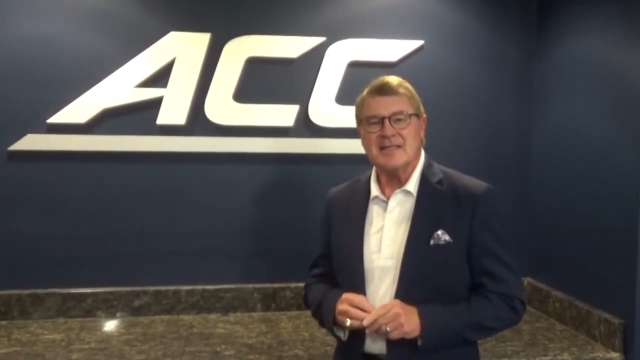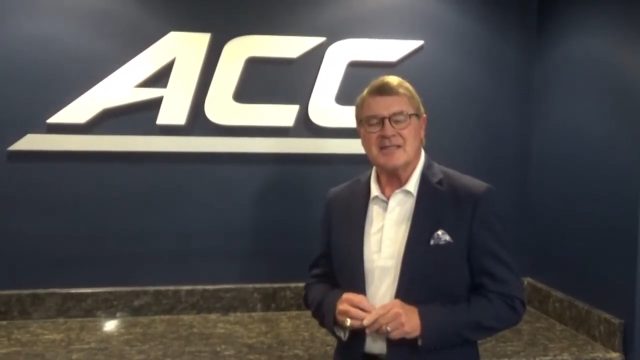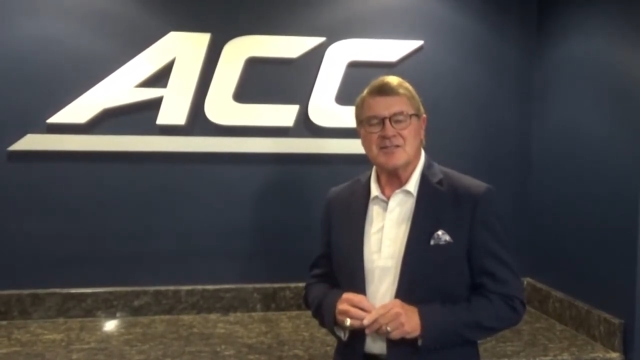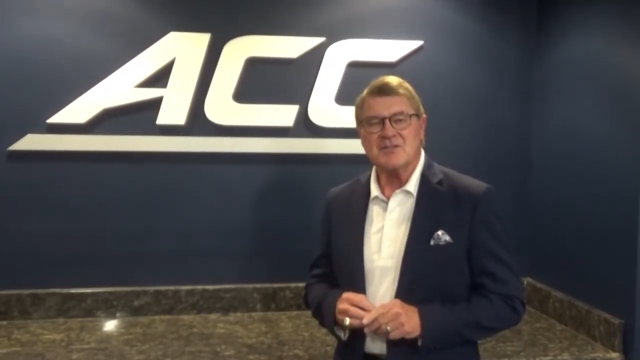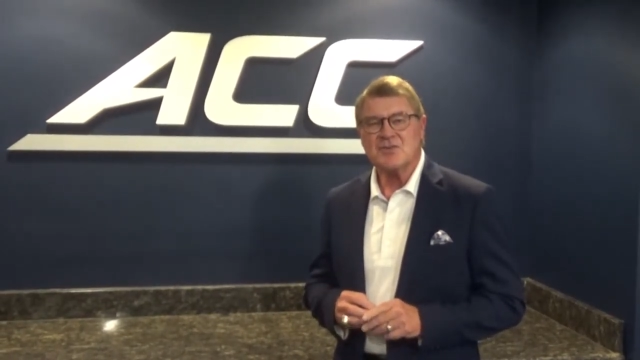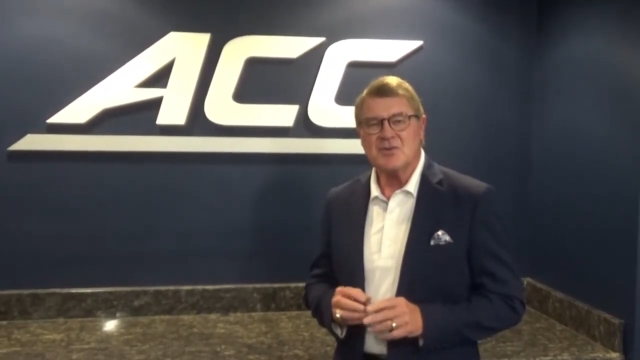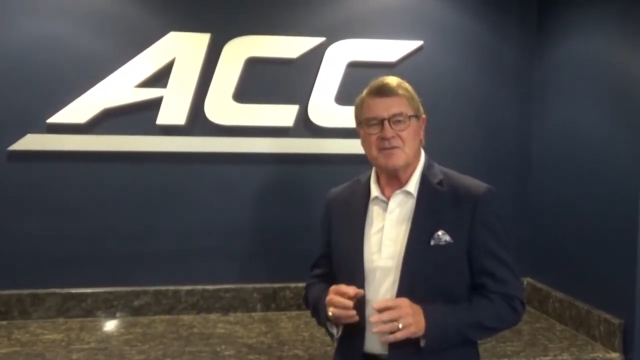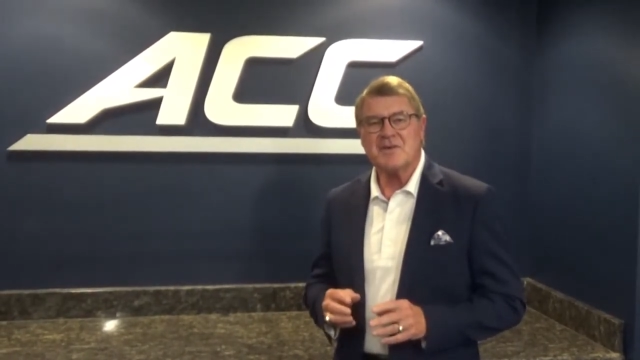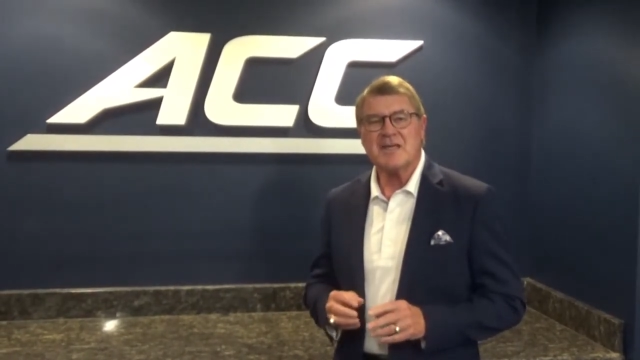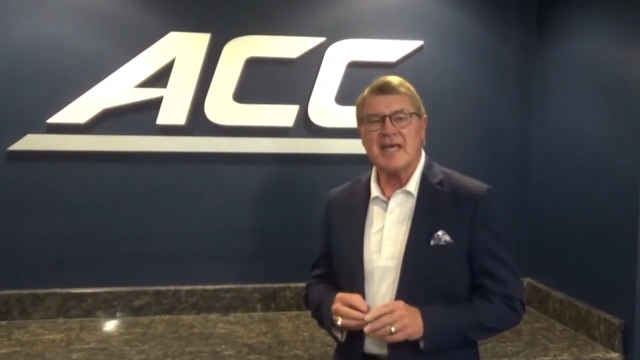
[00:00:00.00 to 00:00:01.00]
It's a
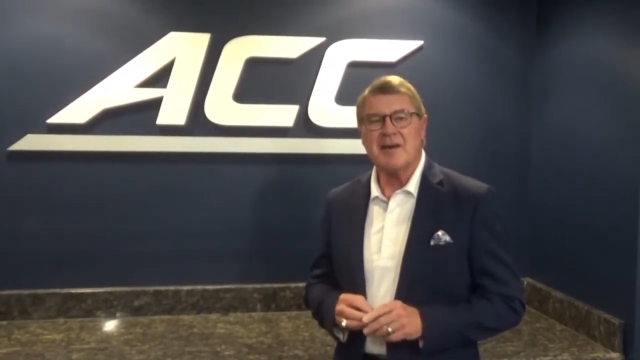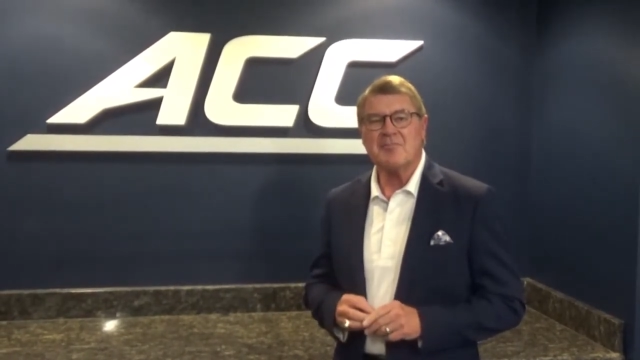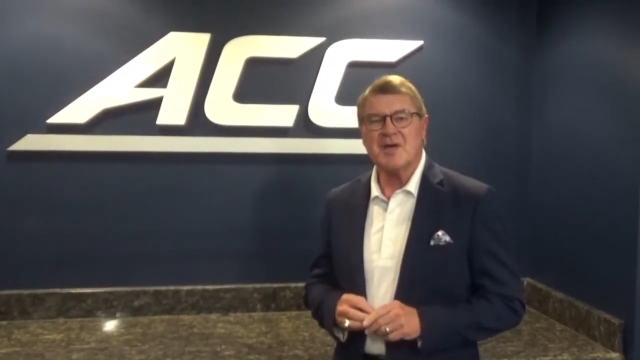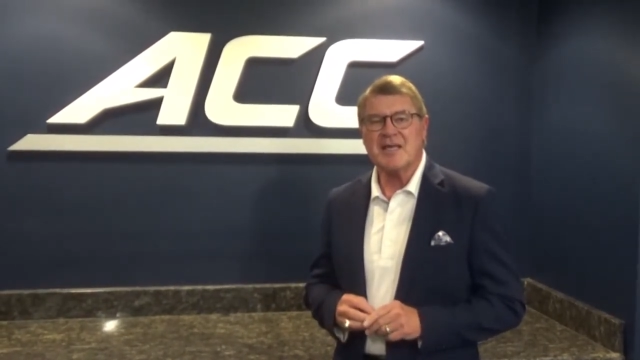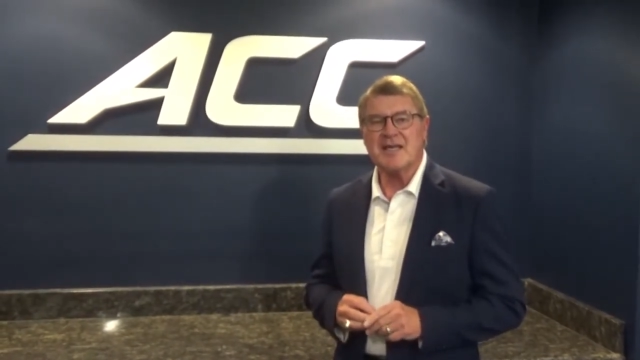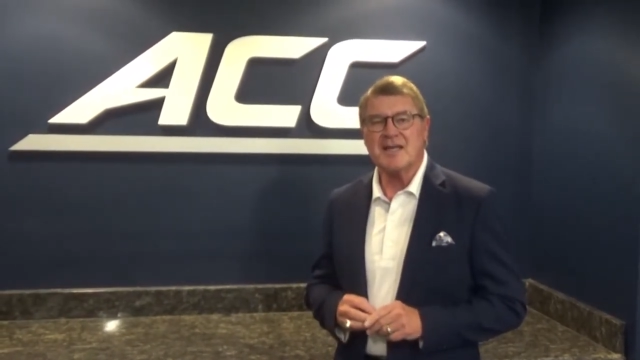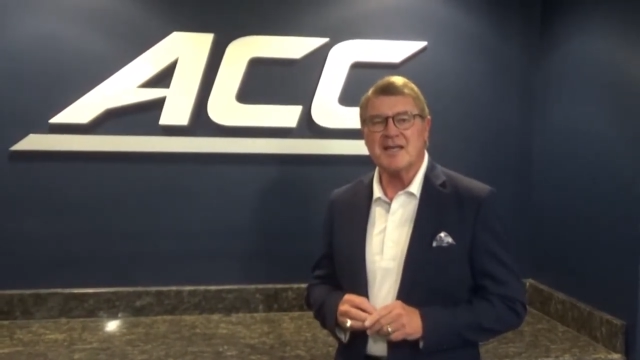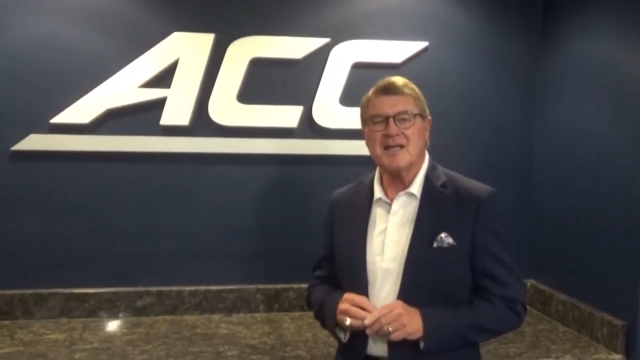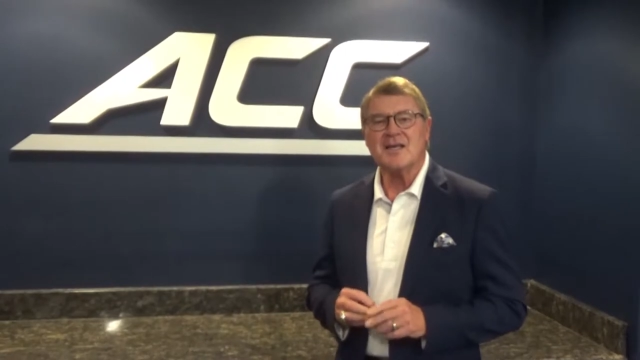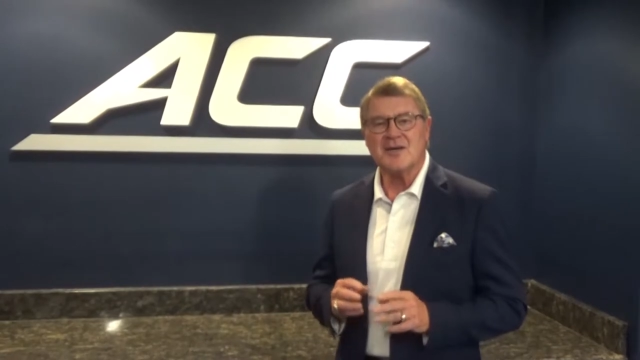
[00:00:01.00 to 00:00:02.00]
terrific campaign
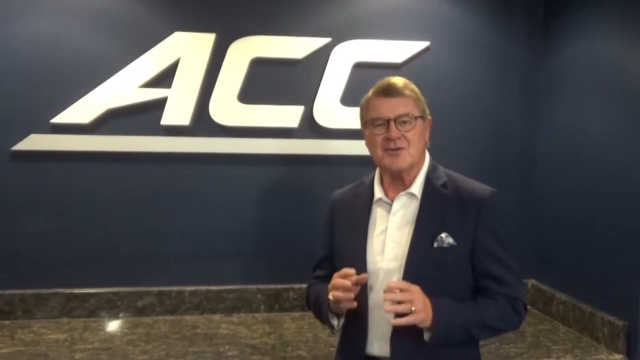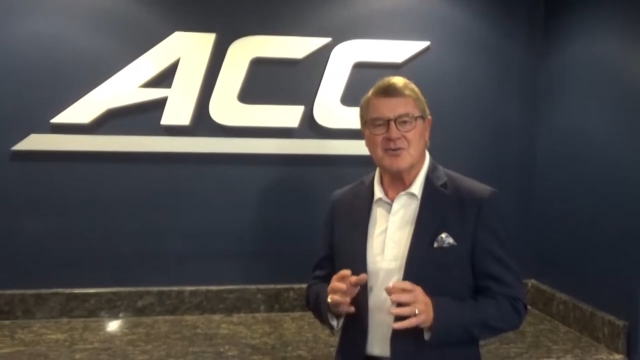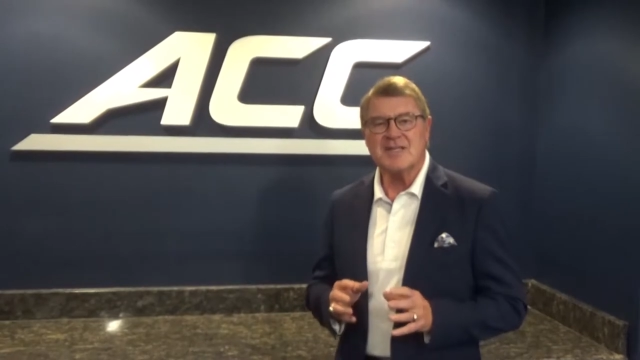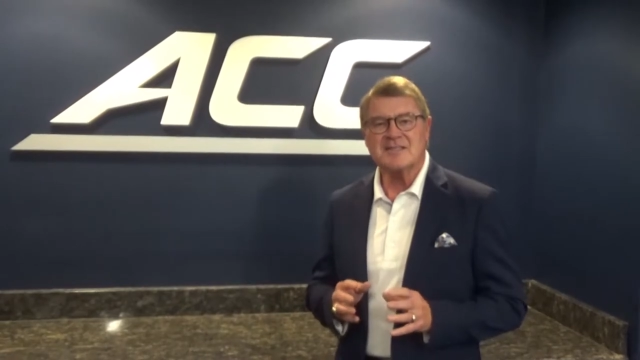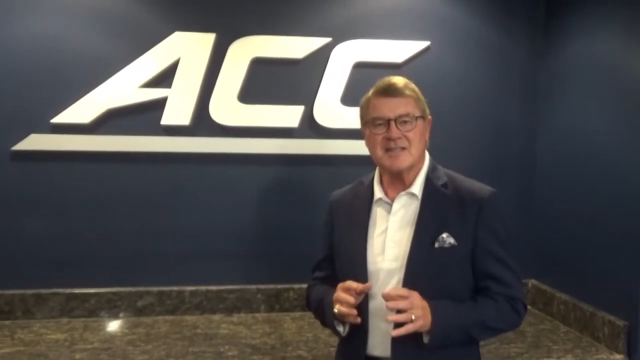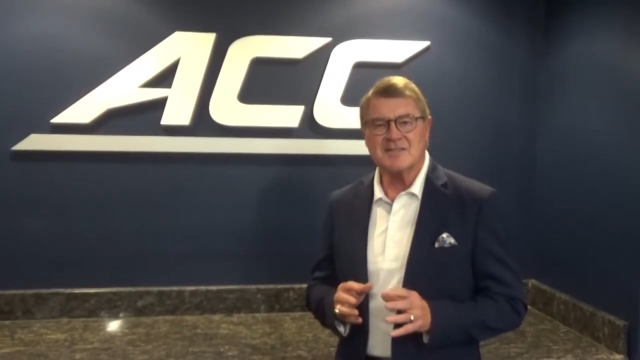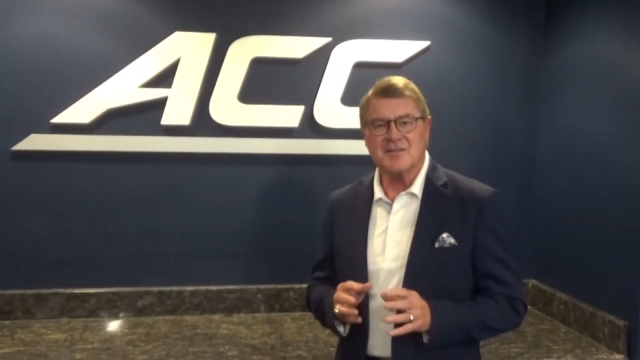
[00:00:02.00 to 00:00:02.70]
addressing